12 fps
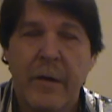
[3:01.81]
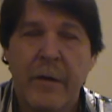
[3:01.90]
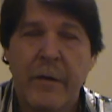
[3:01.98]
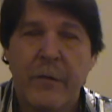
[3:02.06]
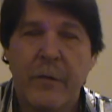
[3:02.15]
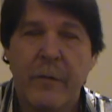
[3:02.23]

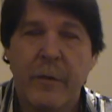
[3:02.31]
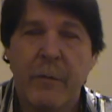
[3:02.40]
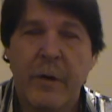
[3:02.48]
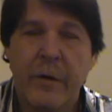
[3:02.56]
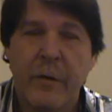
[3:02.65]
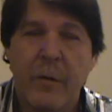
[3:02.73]
So if you
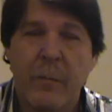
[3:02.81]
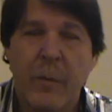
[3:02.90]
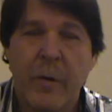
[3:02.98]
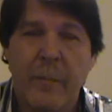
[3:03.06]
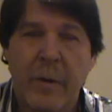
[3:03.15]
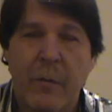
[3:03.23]
want to know
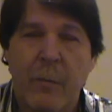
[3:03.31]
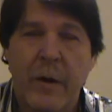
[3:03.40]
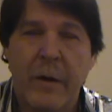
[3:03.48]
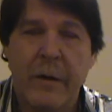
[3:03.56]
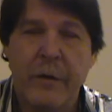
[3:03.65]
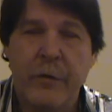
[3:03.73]
more about
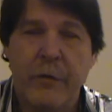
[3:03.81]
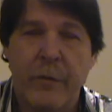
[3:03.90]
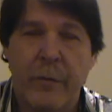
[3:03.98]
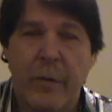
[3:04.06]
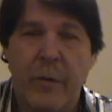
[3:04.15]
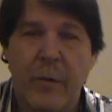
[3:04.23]
wattage
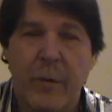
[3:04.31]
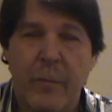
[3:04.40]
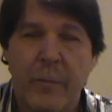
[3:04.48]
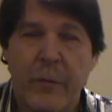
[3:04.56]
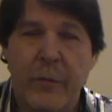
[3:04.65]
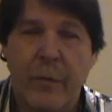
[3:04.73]
or
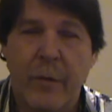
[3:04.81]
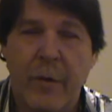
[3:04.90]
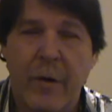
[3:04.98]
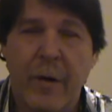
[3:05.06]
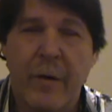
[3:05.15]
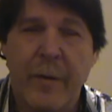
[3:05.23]
ohms or
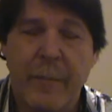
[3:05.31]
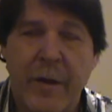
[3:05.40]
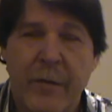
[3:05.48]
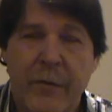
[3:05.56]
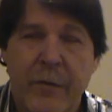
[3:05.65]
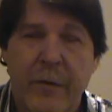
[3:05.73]

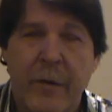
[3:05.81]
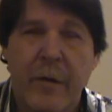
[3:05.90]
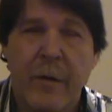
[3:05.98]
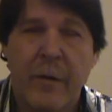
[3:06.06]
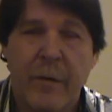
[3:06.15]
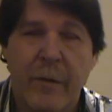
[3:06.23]
RMS
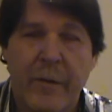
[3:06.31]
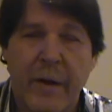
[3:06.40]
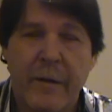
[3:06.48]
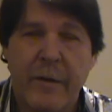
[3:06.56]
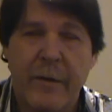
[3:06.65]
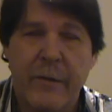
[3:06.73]
or
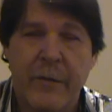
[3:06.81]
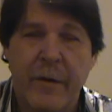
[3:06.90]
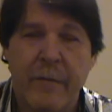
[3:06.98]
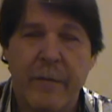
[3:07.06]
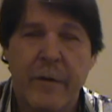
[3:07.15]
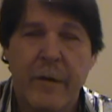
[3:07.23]
that kind of
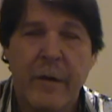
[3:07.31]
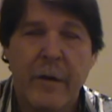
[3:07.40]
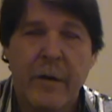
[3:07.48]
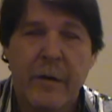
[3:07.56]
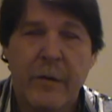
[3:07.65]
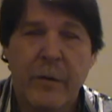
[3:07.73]
stuff,
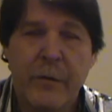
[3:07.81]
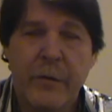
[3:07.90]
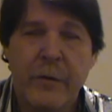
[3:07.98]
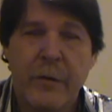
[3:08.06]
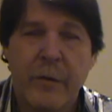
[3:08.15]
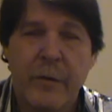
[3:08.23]
go to
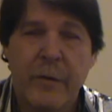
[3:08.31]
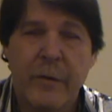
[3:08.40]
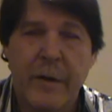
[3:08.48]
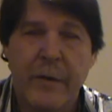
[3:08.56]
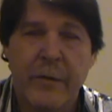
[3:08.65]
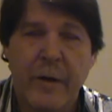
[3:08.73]
Google
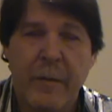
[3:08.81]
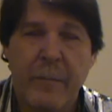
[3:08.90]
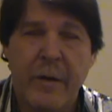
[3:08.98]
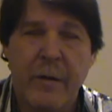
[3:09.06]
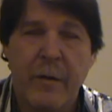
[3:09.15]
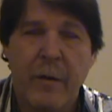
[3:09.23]
and type
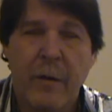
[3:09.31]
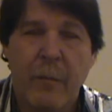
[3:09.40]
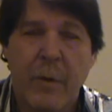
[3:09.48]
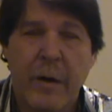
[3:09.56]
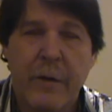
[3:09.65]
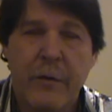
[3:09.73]
in
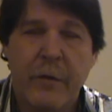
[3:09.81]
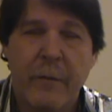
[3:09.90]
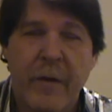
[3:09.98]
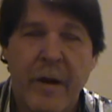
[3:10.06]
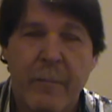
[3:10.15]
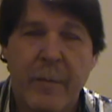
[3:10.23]
wattage
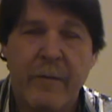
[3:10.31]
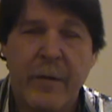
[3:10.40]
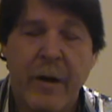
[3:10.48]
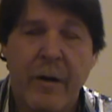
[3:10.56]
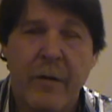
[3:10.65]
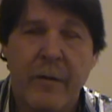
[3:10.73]
of
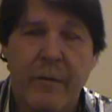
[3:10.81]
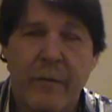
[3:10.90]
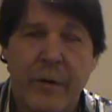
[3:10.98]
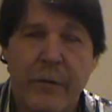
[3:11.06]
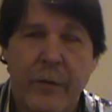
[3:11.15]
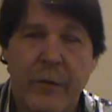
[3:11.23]
amplifier
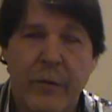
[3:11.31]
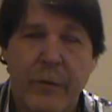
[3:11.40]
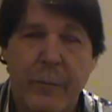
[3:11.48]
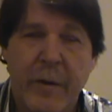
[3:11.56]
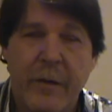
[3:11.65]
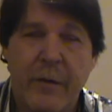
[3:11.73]
versus
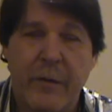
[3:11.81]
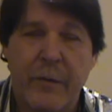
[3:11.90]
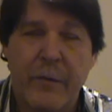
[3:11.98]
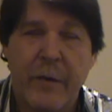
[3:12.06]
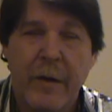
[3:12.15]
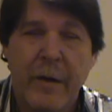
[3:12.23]

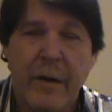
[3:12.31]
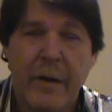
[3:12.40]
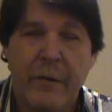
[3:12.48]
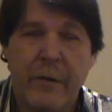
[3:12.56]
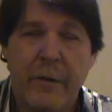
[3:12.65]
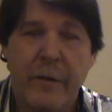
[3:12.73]
speakers
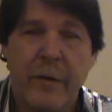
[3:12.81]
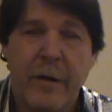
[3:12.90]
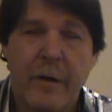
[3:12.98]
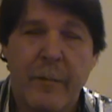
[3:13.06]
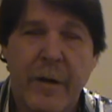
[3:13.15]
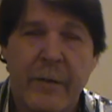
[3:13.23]
and you'll learn
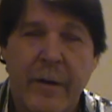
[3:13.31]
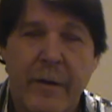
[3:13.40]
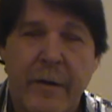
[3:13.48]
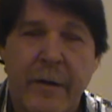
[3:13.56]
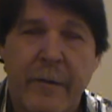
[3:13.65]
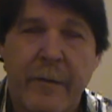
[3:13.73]
all about that
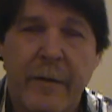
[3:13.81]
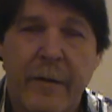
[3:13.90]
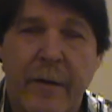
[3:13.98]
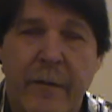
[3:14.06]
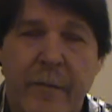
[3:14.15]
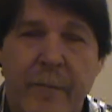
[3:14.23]
kind of thing
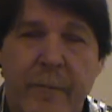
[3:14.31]
there.